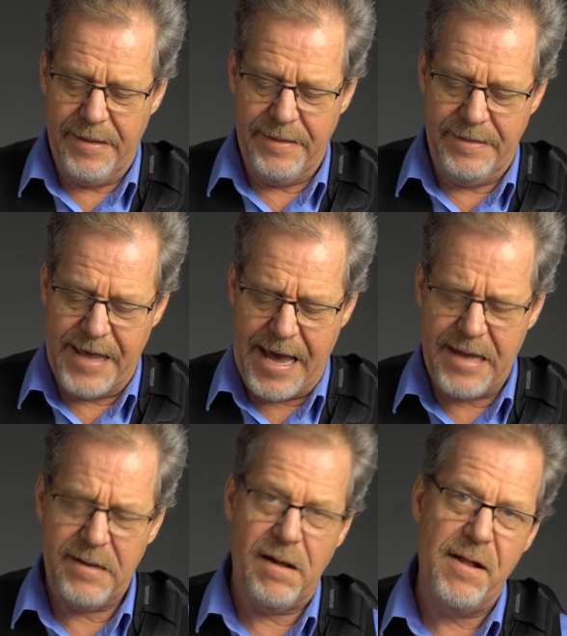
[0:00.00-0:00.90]

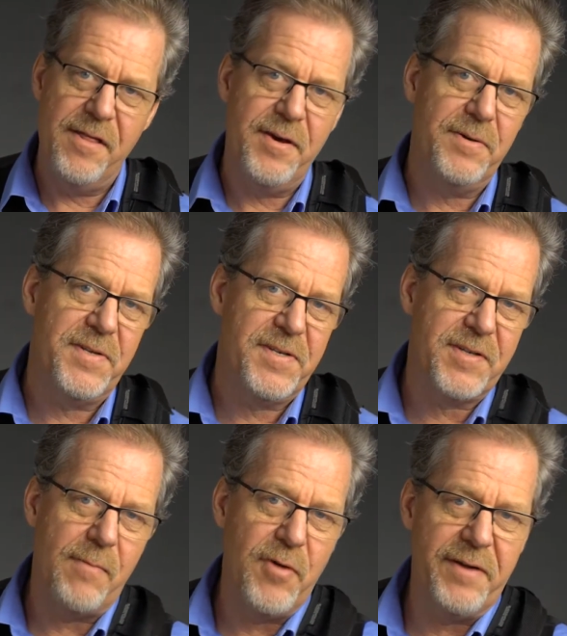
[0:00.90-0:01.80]
that, although
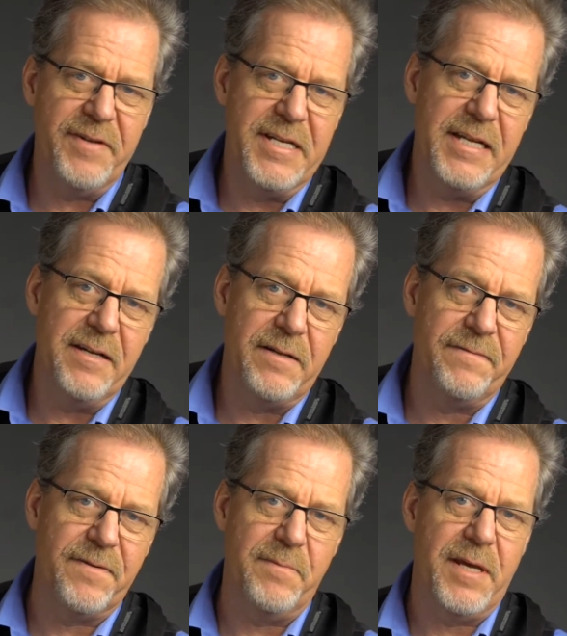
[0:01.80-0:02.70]
somewhat of a deal
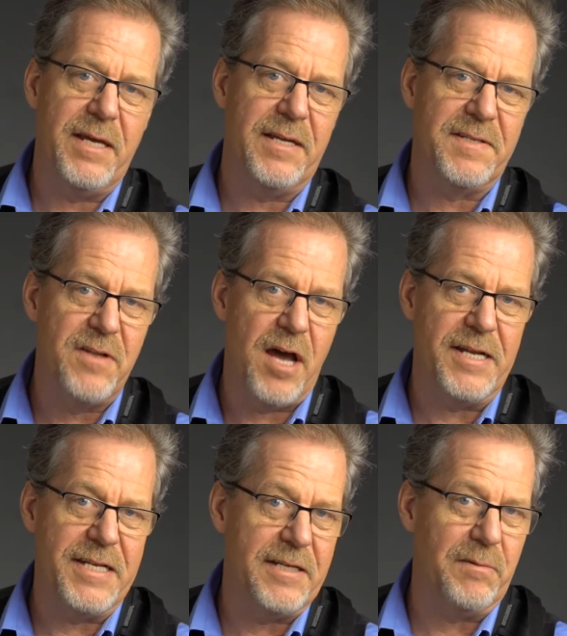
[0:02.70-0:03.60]
for me, is not
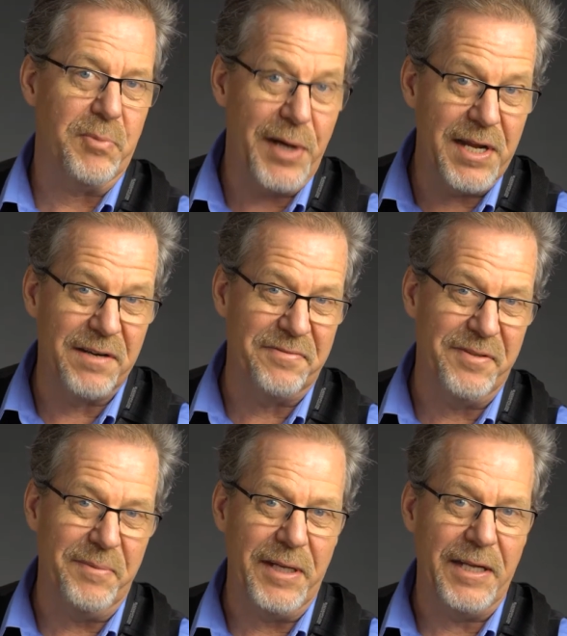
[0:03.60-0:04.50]
a deal breaker
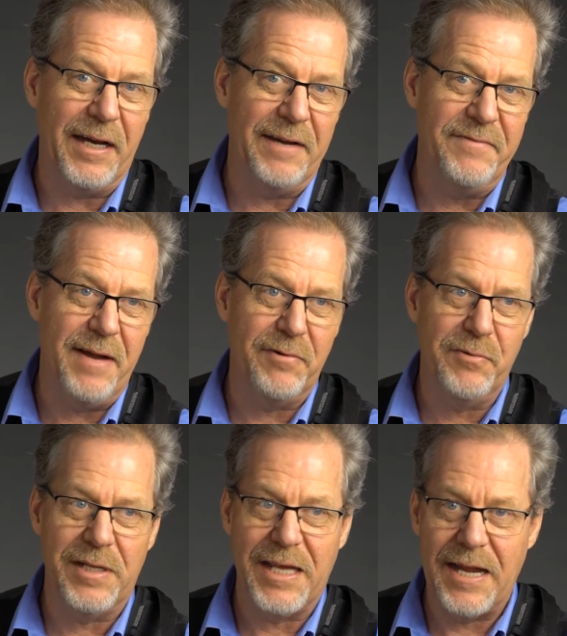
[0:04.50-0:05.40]
for me. I've never
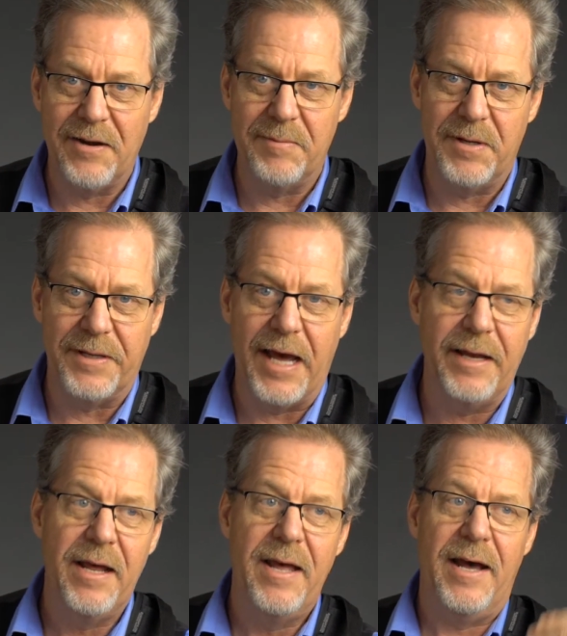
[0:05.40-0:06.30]
really cared about
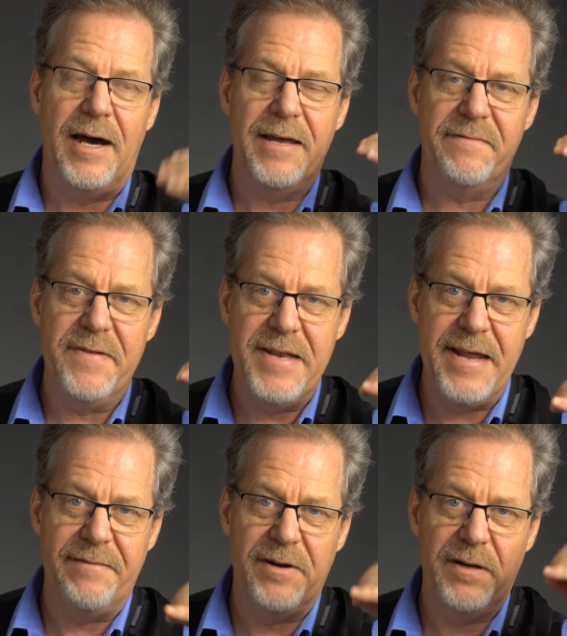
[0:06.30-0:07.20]
that. I have
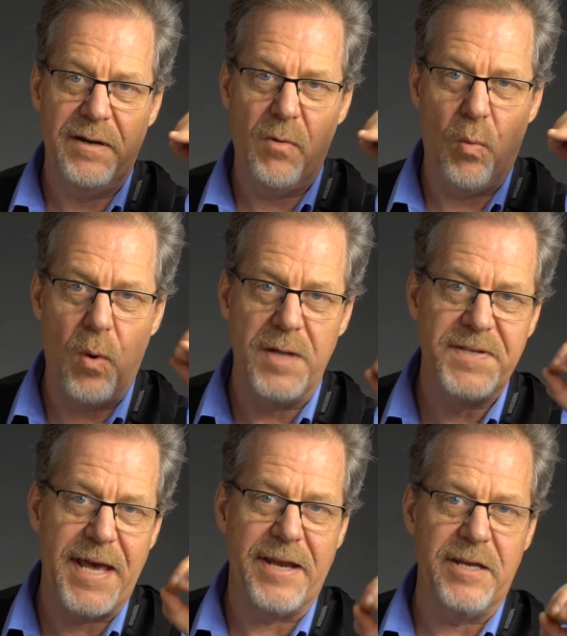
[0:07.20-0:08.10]
never
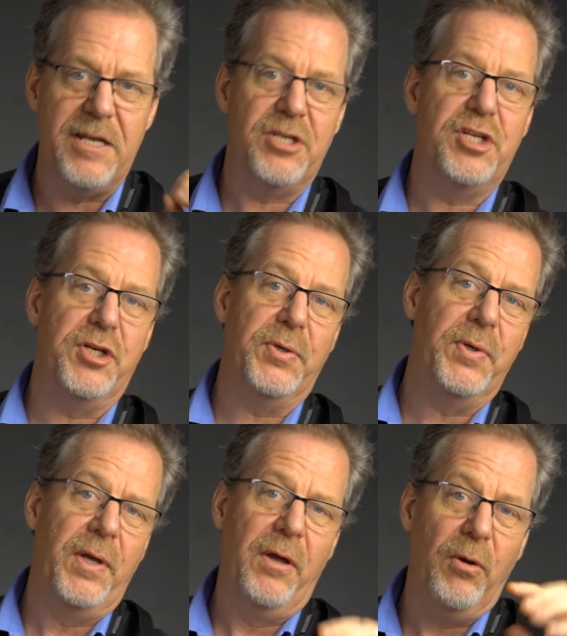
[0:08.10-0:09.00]
once had an issue
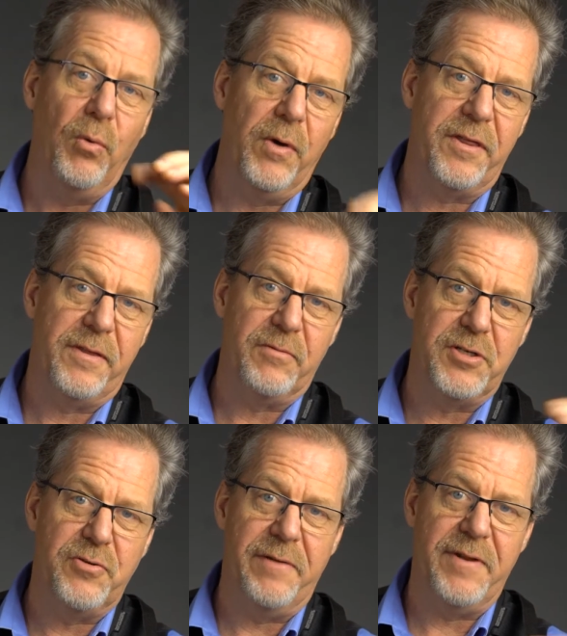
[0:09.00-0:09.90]
with
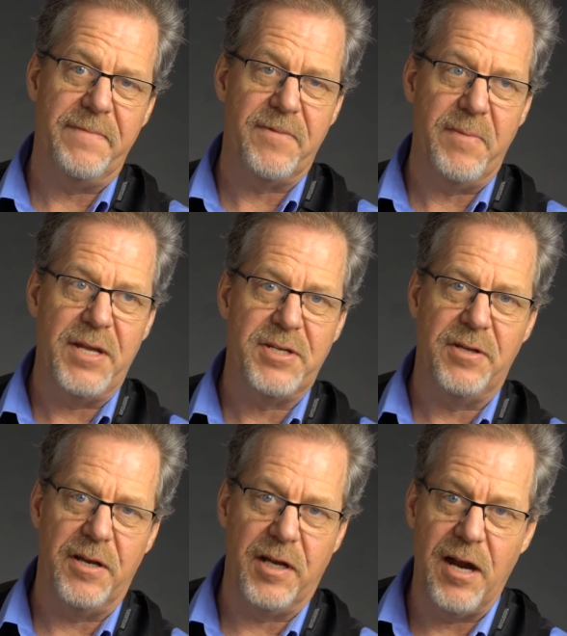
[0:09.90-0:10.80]
retrieving
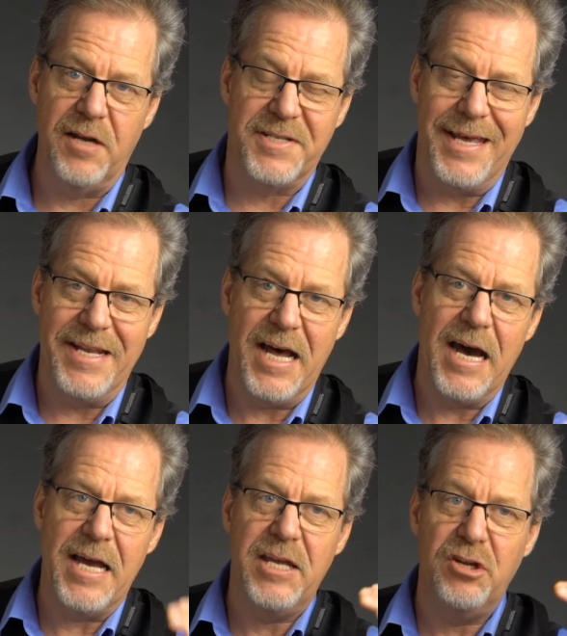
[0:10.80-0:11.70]
information on the cards, and
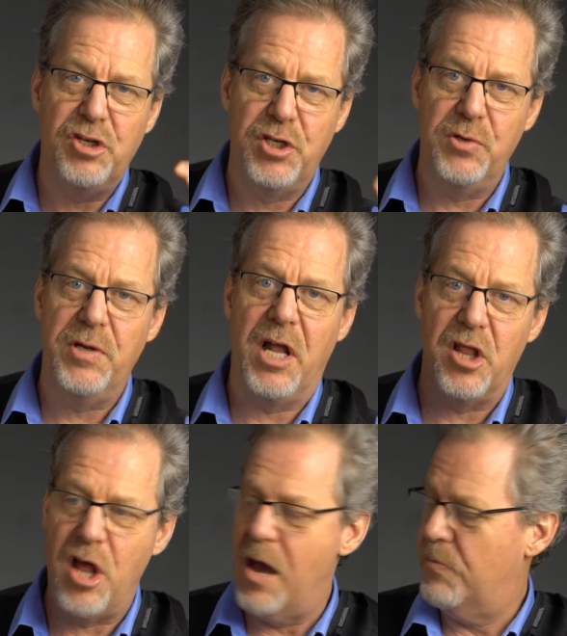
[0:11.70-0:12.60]
I shoot a
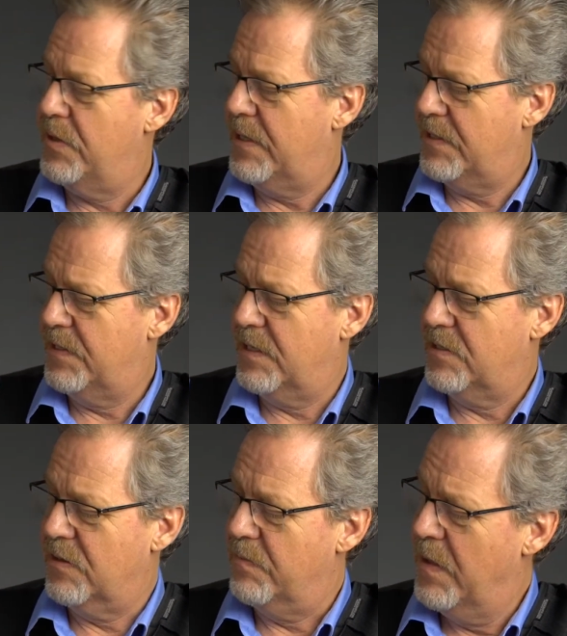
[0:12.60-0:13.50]
lot with this
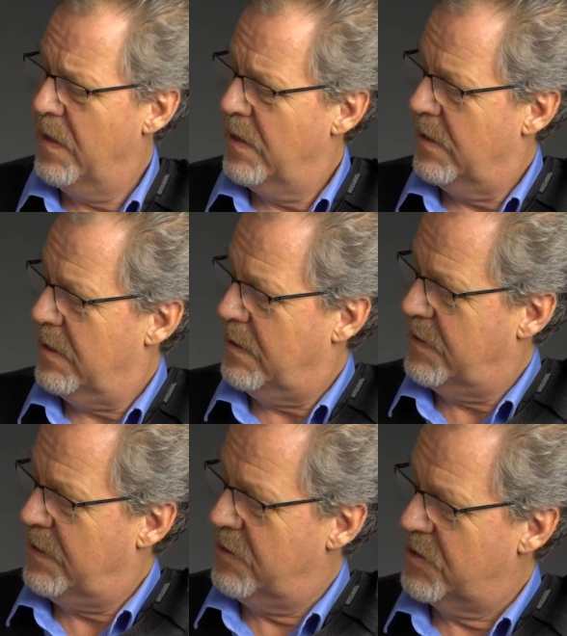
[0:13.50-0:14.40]
system. You can
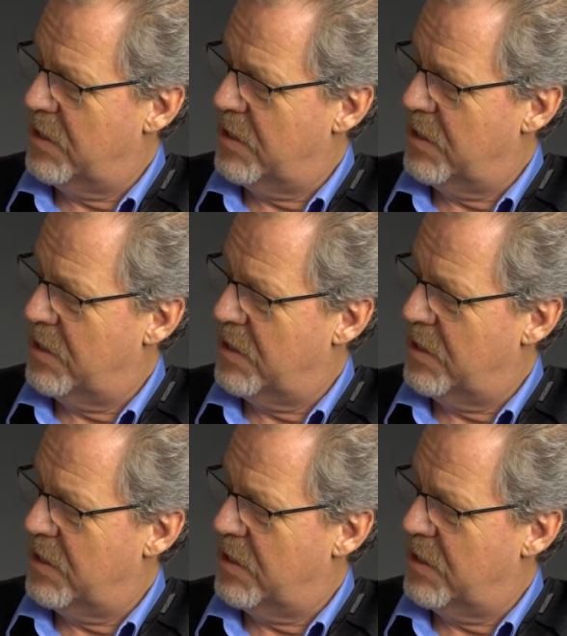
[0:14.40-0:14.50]
see there's